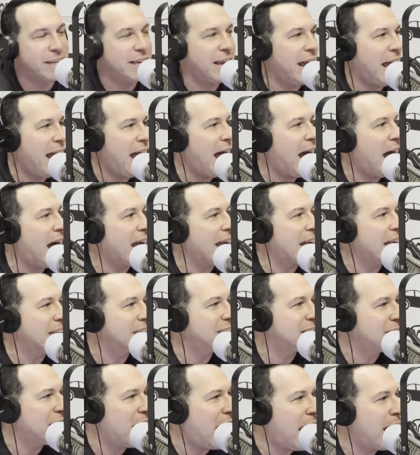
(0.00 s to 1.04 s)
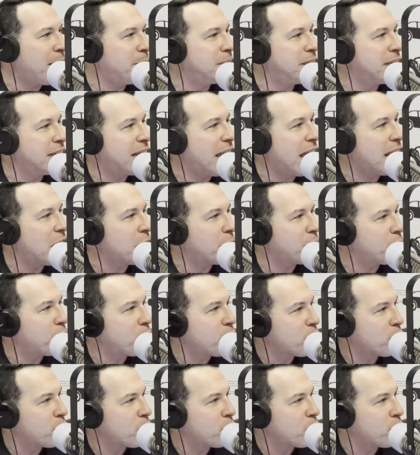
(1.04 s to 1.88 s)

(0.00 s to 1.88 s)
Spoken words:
Yeah, it's time to get